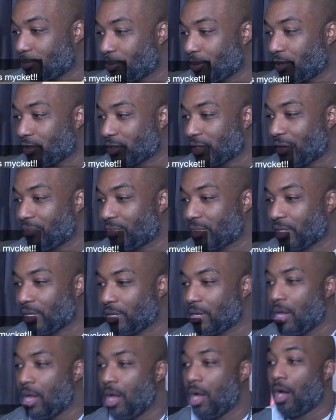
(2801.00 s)
and pretty knows everything
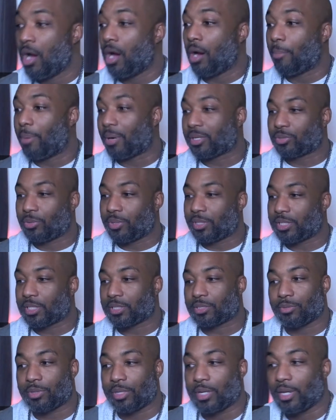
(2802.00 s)
about Swedish
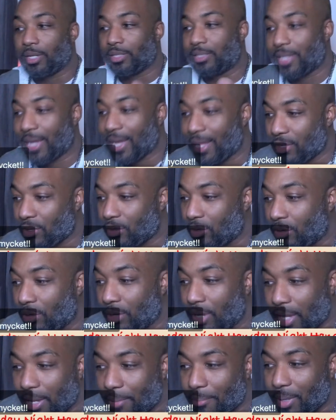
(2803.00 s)
history. Daniel,
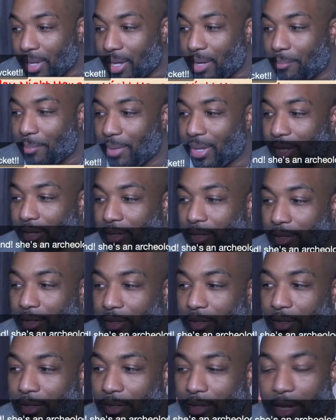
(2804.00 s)
hit me up, man.
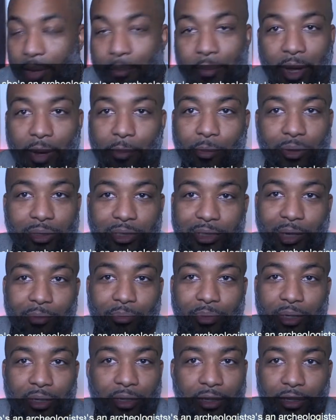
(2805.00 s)
Hit me up on
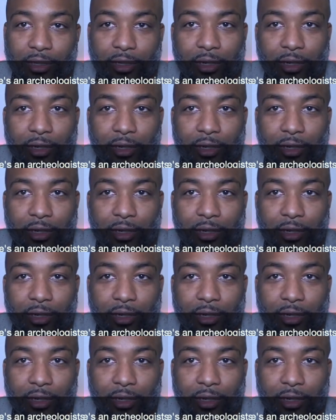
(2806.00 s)
something.